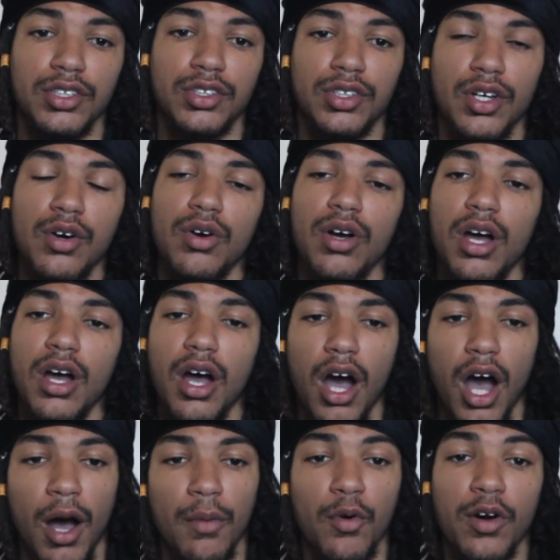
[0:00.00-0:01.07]
So
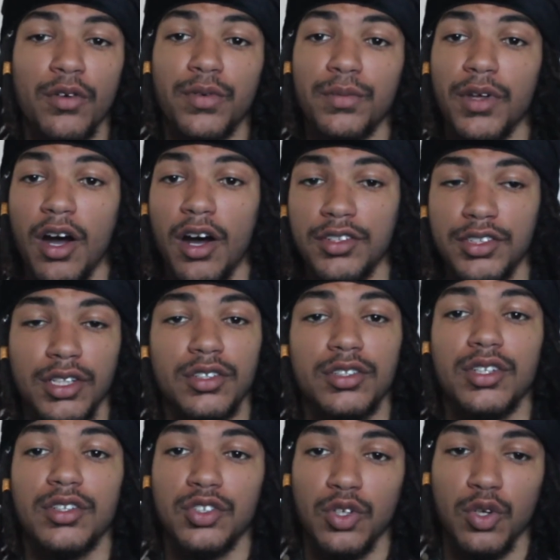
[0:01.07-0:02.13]
I'm going from the heart center
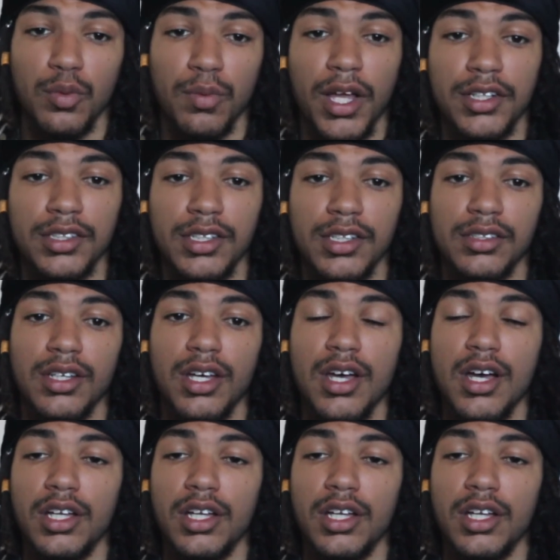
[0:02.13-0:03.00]
to the solar plexus.